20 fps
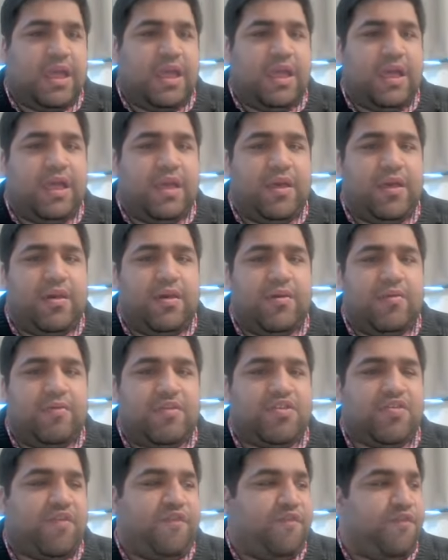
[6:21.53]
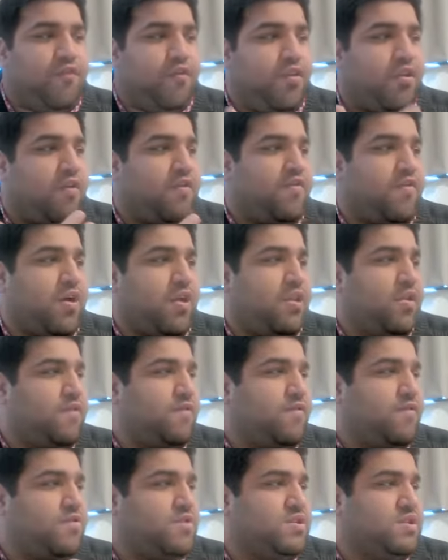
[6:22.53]
full of
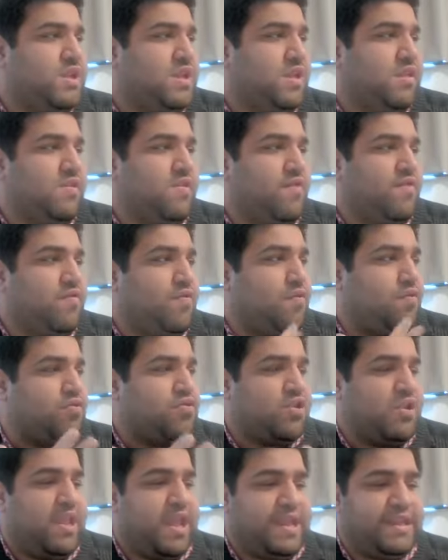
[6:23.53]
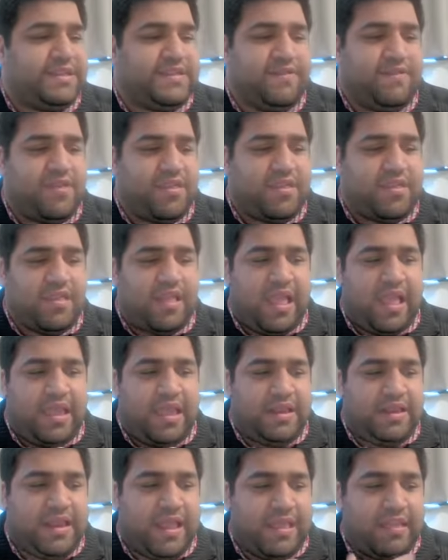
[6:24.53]
colorful tales of social activists
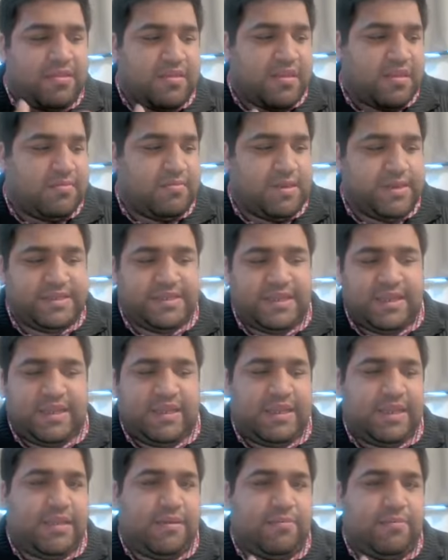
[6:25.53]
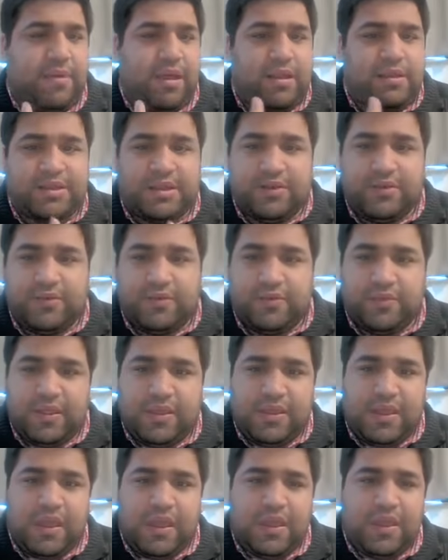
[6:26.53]
like Nelson Mandela, Martin
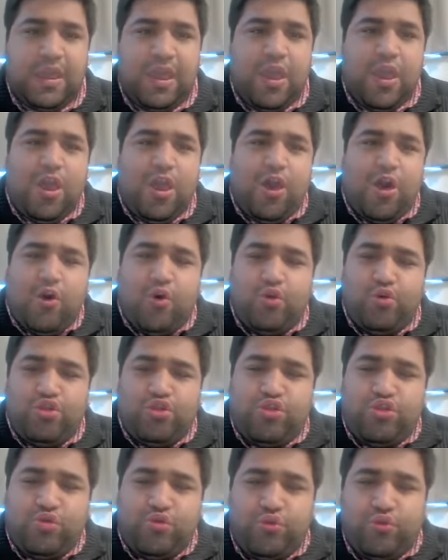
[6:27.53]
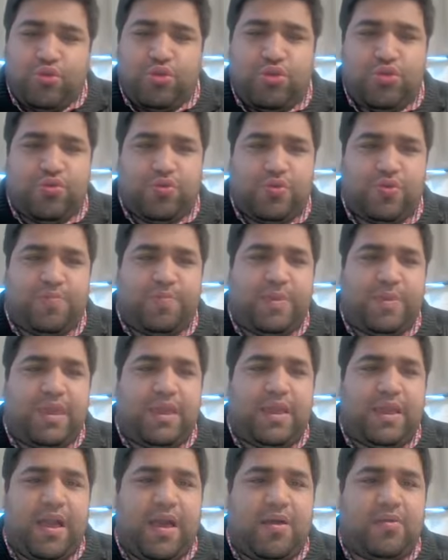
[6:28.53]
Luther King, who choose to
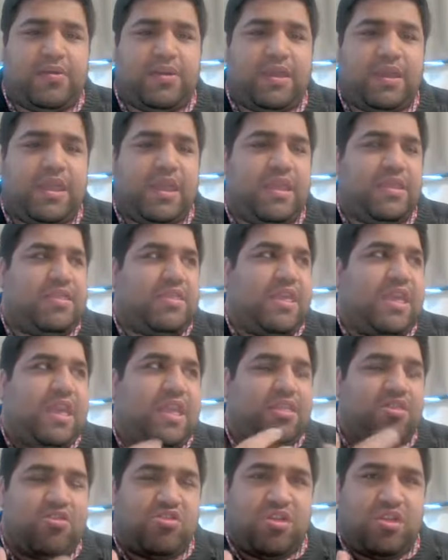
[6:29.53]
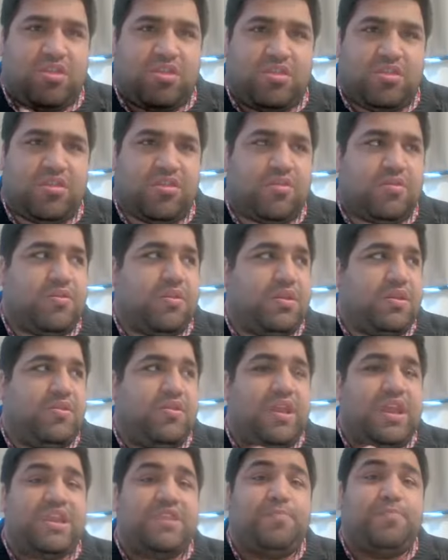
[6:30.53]
speak out against injustice at a
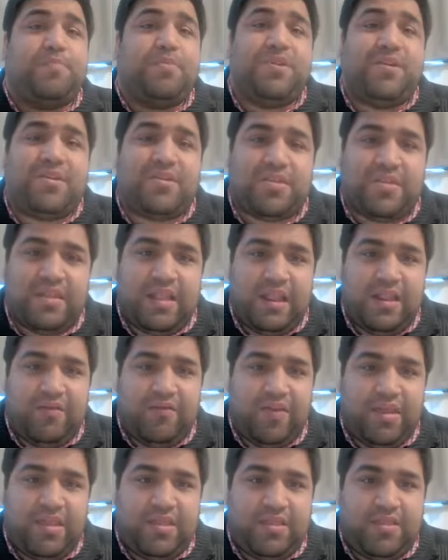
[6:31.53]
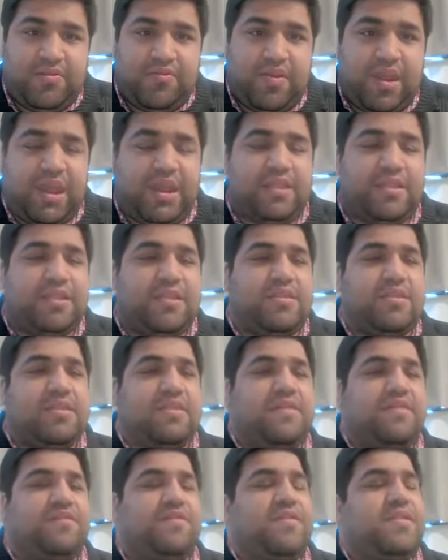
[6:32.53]
great personal risk. Right? There is a
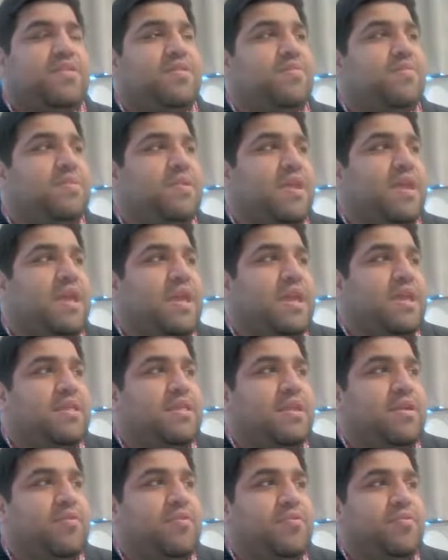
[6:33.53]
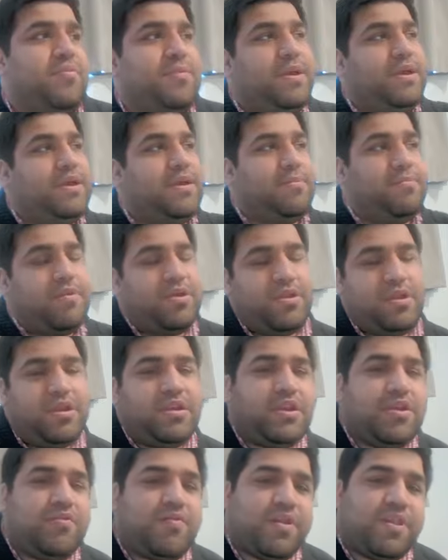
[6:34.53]
difference with it. There could be a
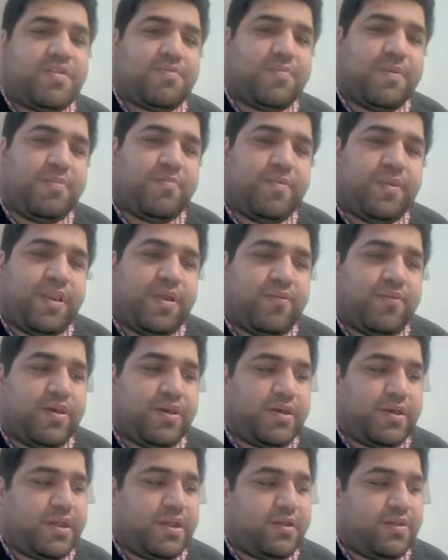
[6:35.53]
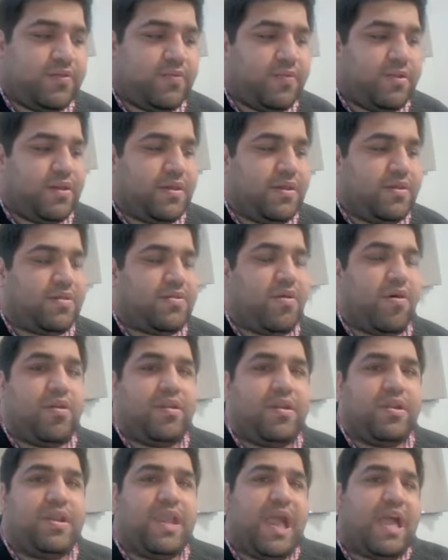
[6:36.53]
community risk people are working towards,
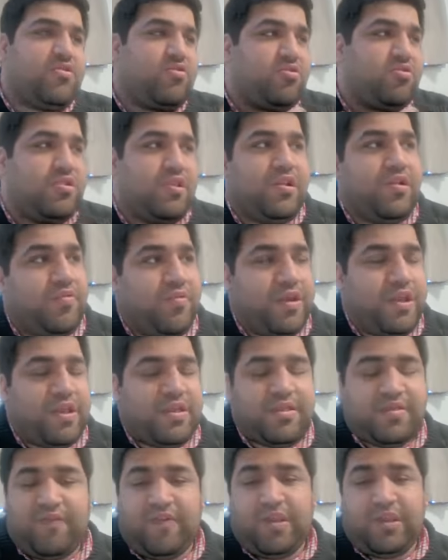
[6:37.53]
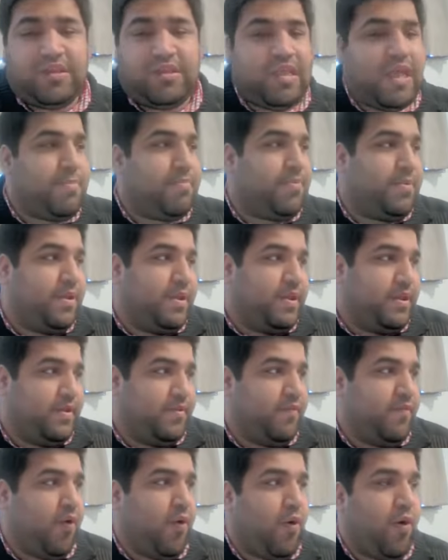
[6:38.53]
or a national risk, for example, in
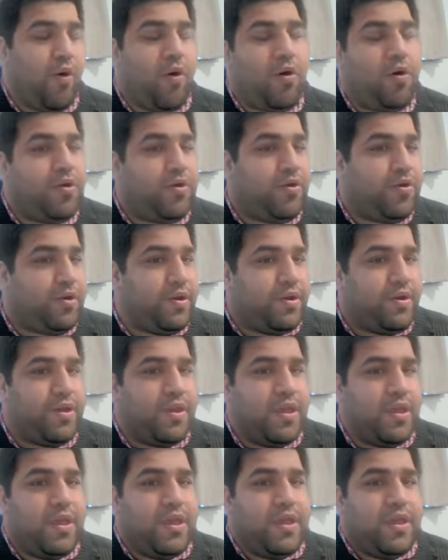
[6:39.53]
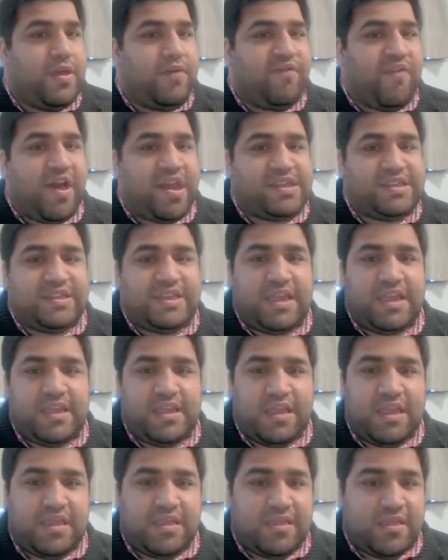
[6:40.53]
a war or a fighting
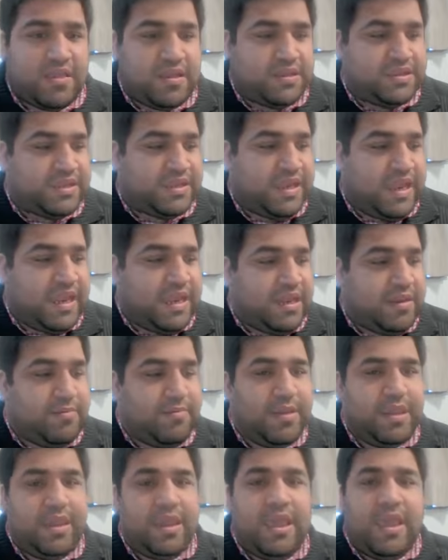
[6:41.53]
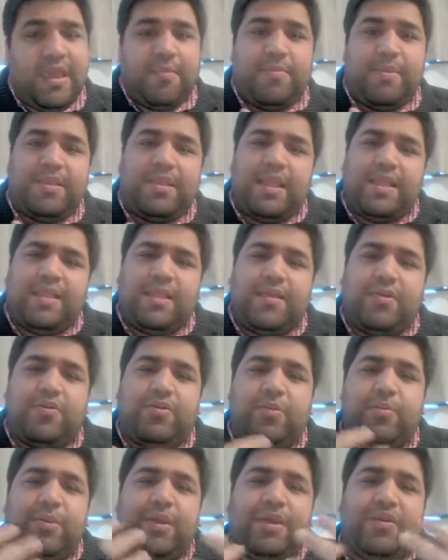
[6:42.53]
against certain enemy. But then there
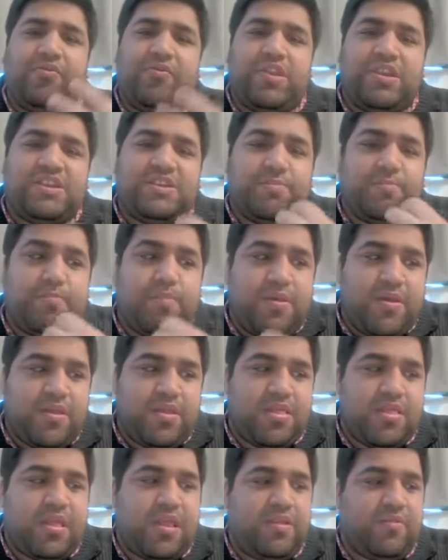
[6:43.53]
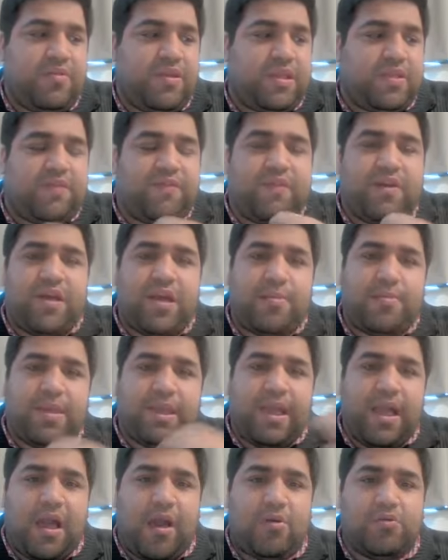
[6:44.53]
could be a greater personal risk for
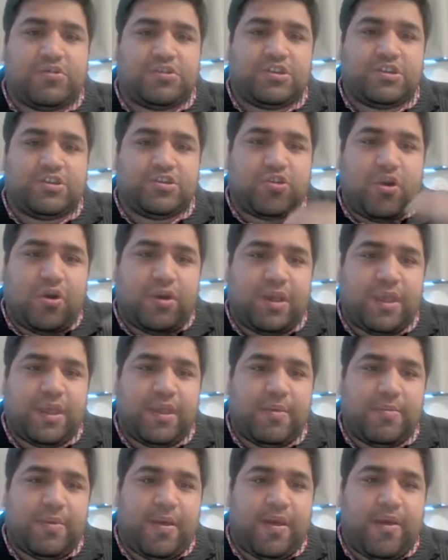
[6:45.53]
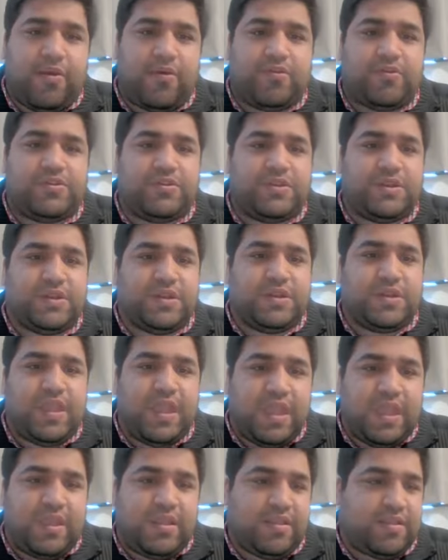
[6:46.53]
coming out and talking about
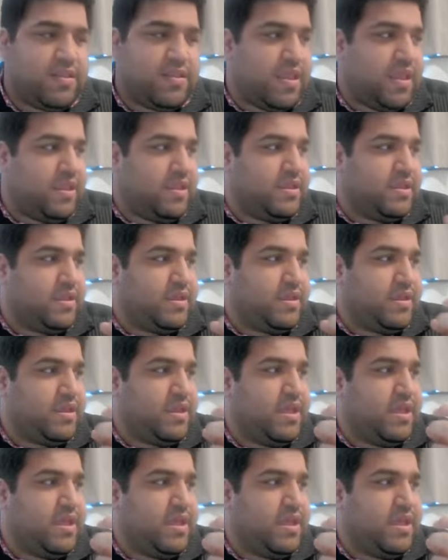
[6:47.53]
things and